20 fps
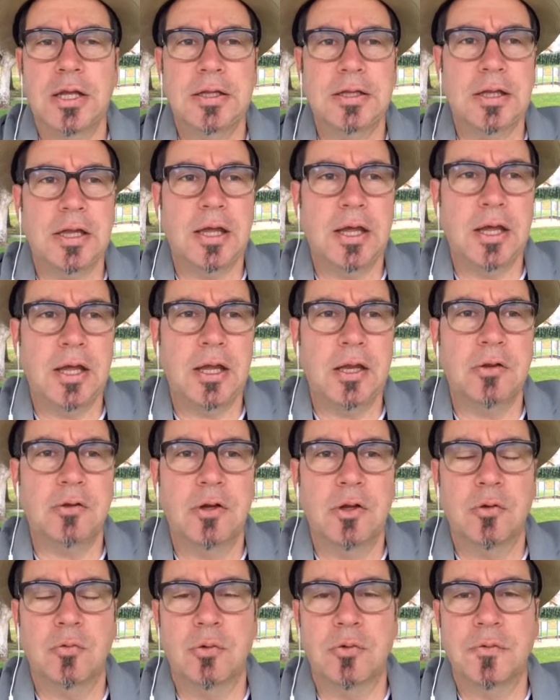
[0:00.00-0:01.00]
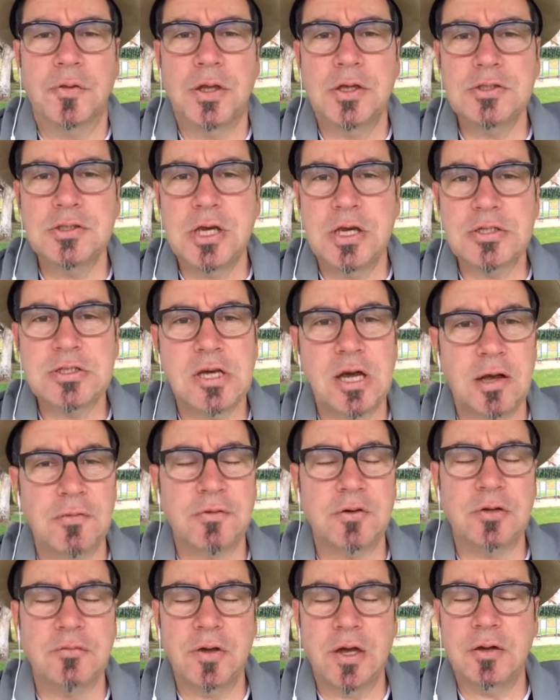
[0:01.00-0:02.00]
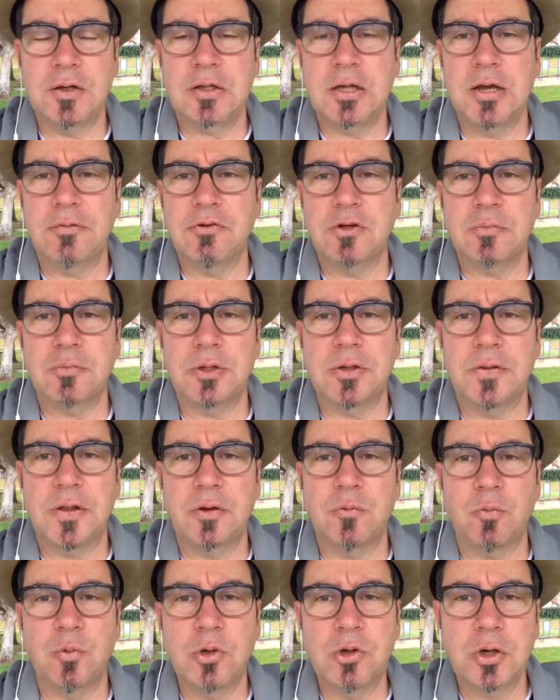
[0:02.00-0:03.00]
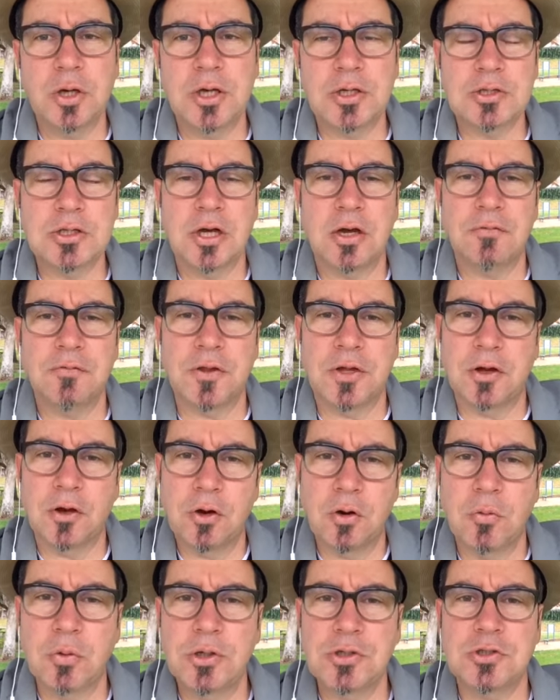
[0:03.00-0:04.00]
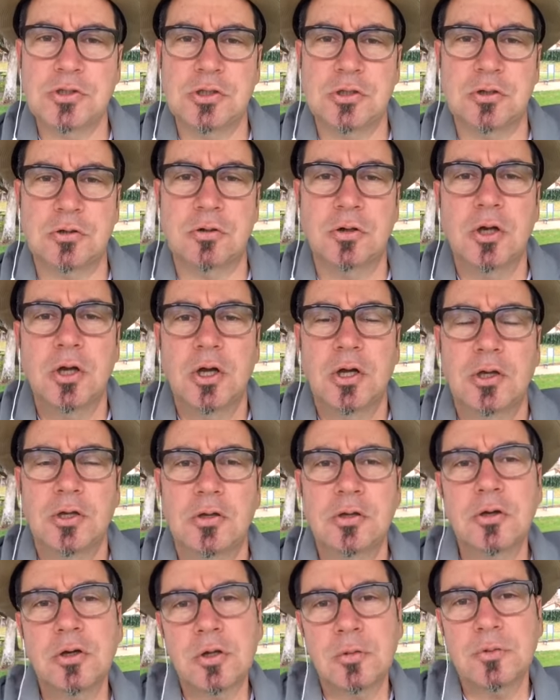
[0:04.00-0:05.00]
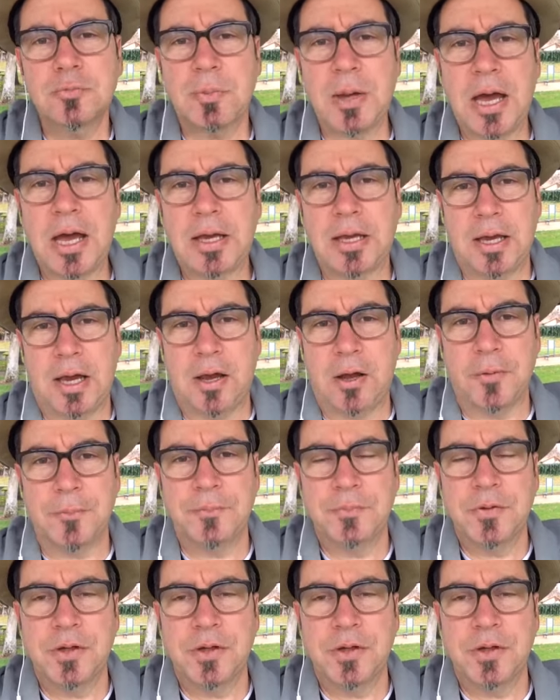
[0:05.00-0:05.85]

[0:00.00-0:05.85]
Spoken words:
then when things get tough, and inevitably they will get tough, they always do, you're going to back out.